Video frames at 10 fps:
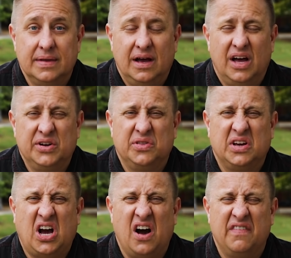Under the
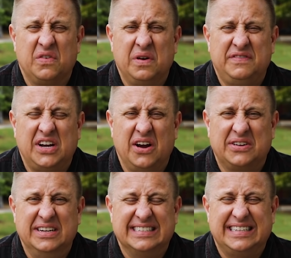cover of
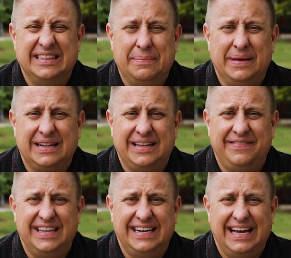darkness in the middle of
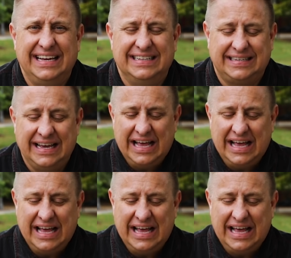the night,